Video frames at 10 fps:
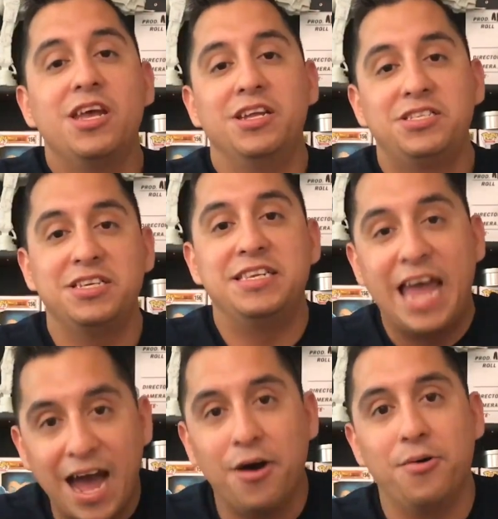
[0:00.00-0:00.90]
into
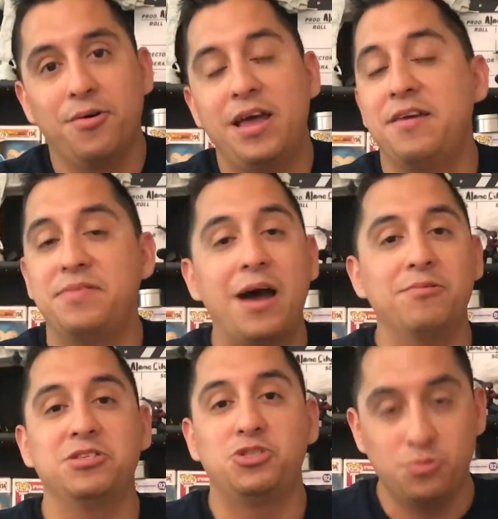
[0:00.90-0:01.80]
now, and that
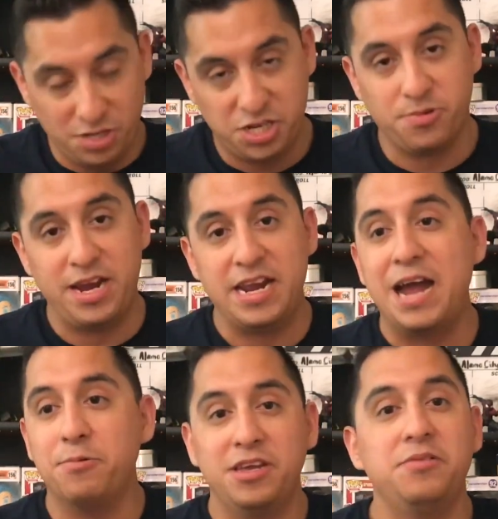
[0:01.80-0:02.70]
was really great. I
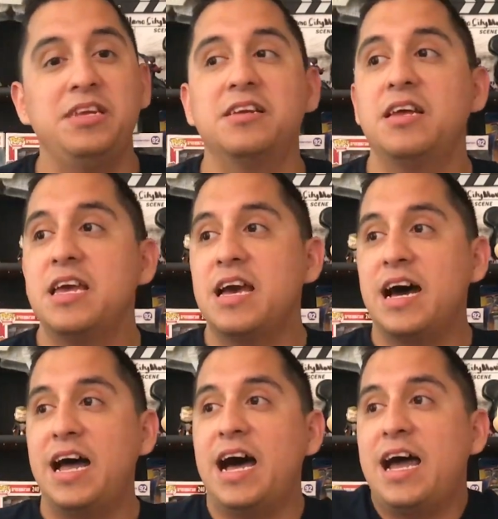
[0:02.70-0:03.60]

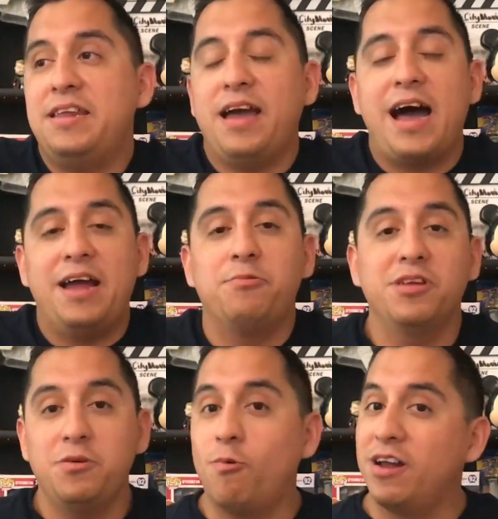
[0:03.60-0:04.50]

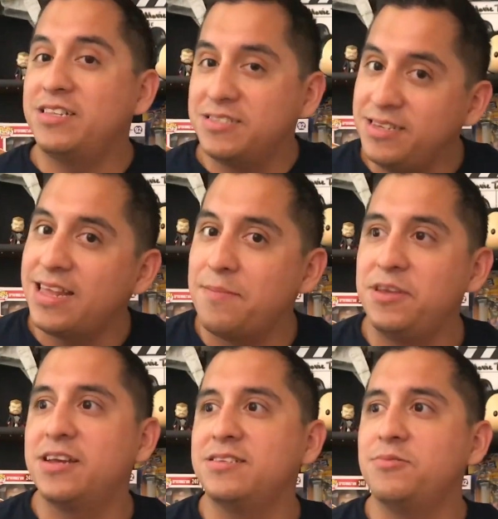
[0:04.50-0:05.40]
really wanted to see that
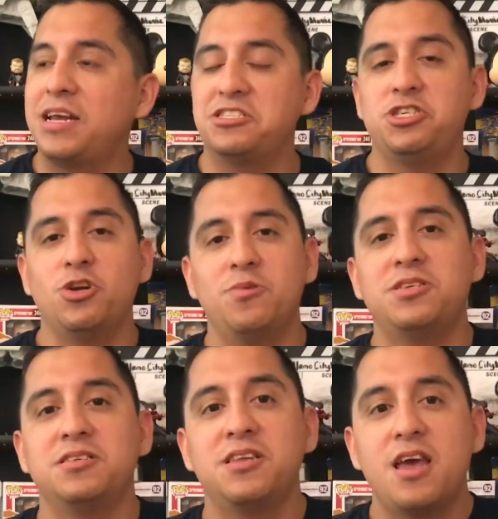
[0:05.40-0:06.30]
because it actually shows
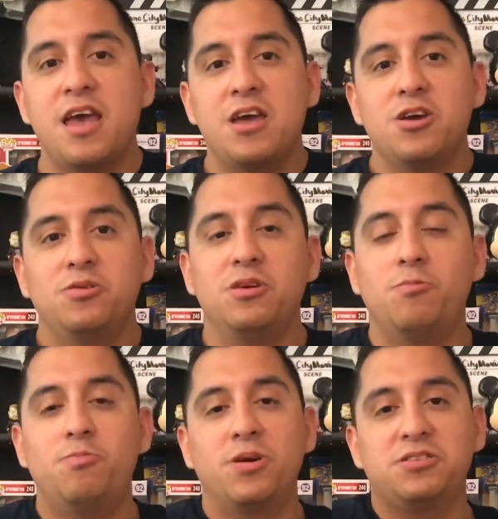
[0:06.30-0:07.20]
us the
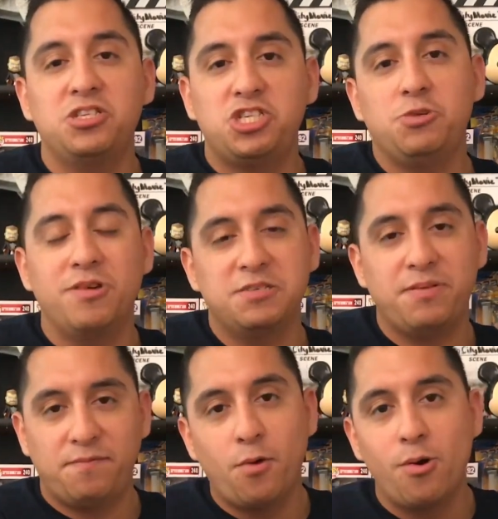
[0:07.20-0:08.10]
person she was
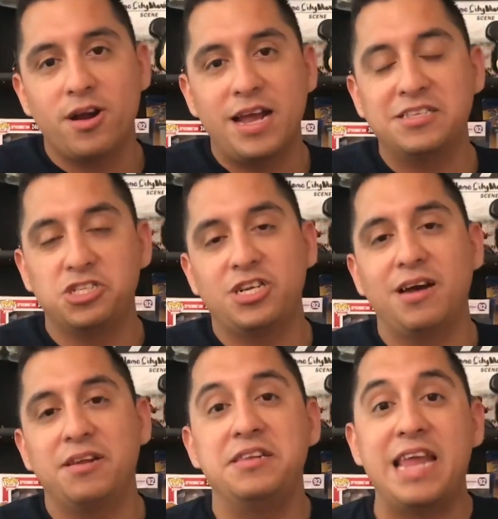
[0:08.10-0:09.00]
before as a
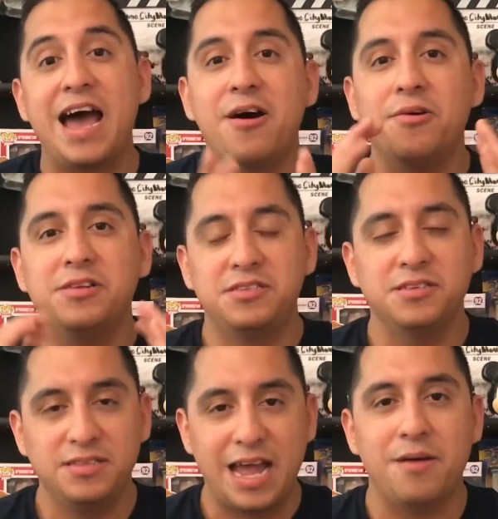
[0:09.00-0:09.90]
child and now into
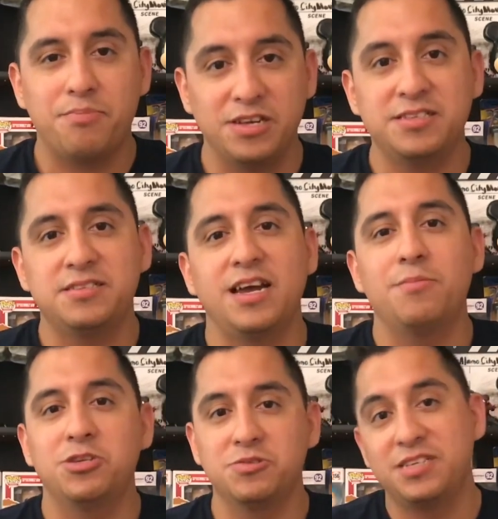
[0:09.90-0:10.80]
now present time,
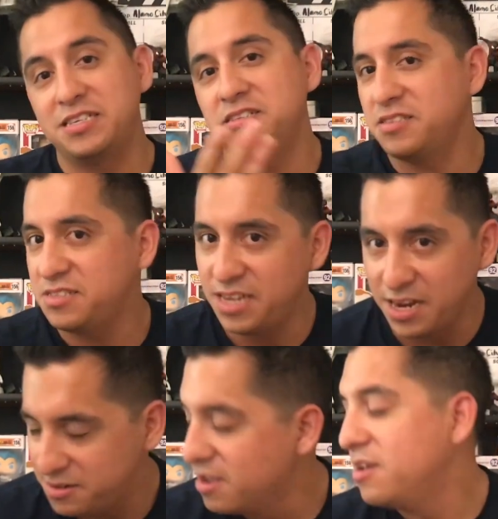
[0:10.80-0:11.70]
which was 1968.